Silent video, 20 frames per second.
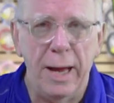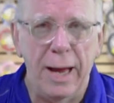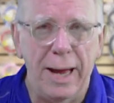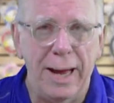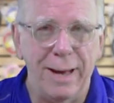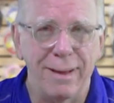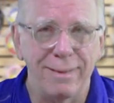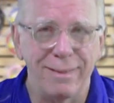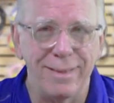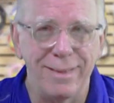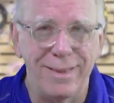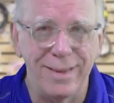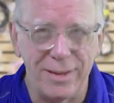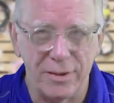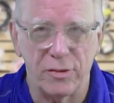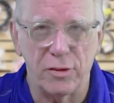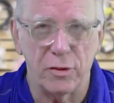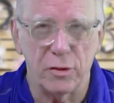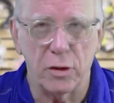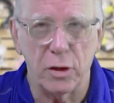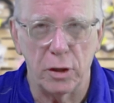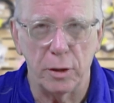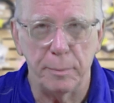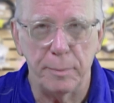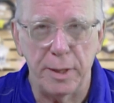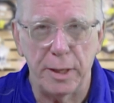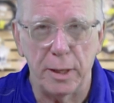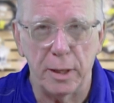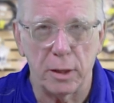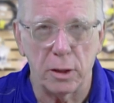and this is going to
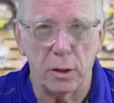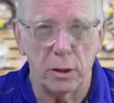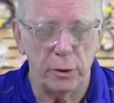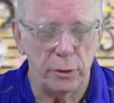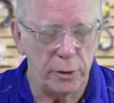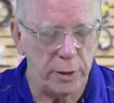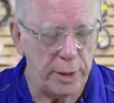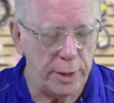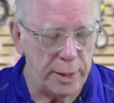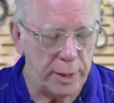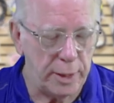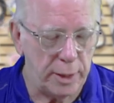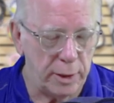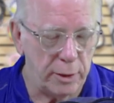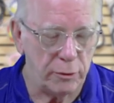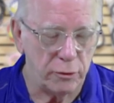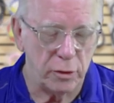be included in it.